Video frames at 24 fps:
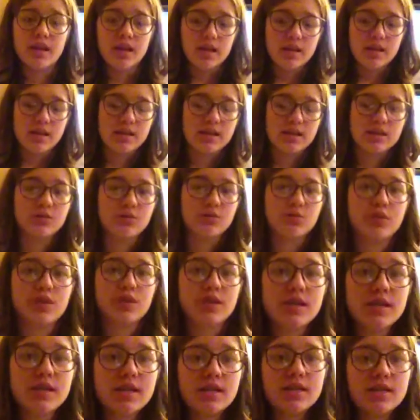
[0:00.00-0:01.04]
these
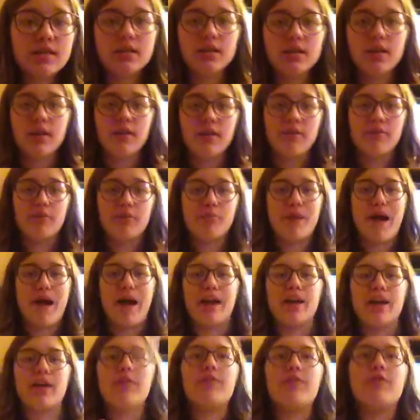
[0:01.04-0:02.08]
routines of back
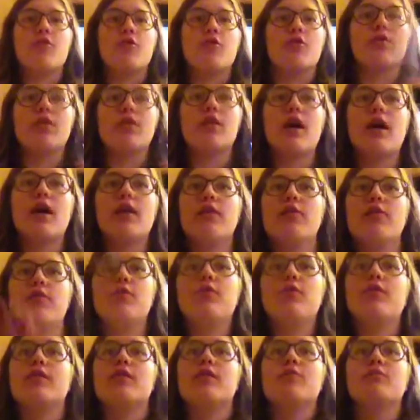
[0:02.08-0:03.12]
and forth kind of
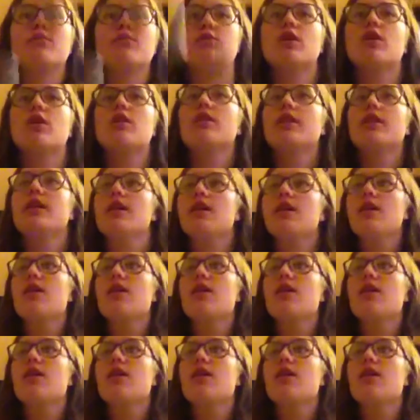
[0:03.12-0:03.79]
rhythm juggling,